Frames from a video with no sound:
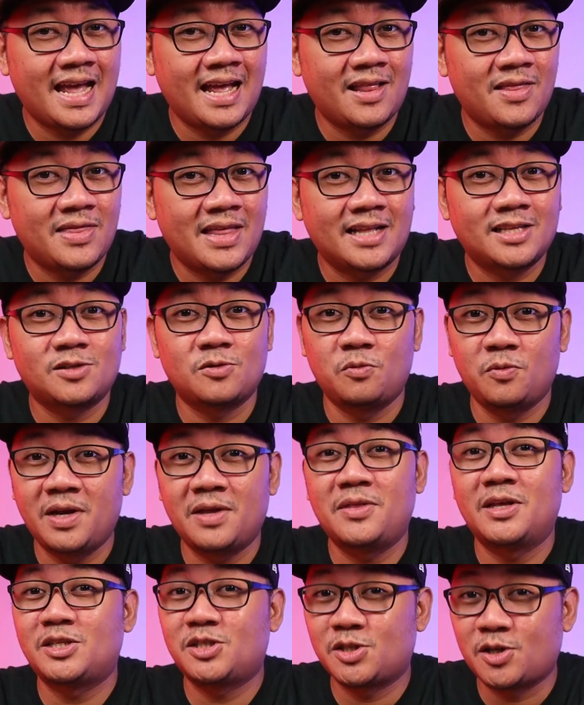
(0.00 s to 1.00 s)
and that's
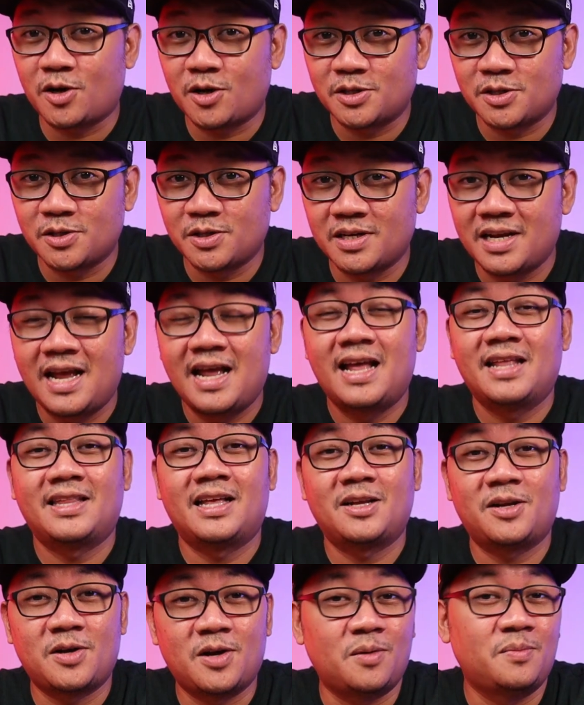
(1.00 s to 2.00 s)
with a charger
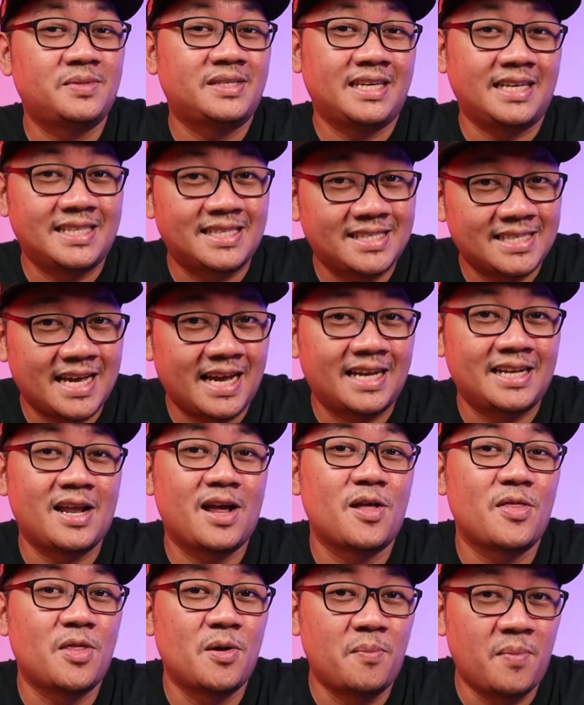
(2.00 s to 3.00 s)
that comes inside
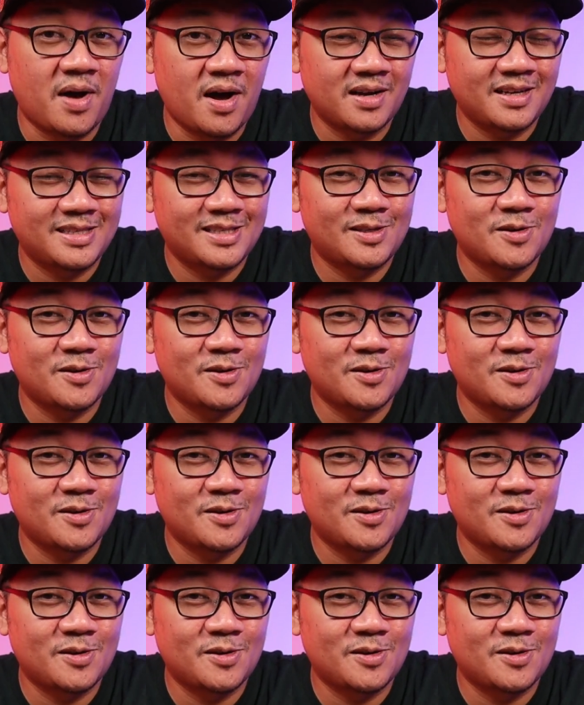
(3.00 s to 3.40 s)
the box.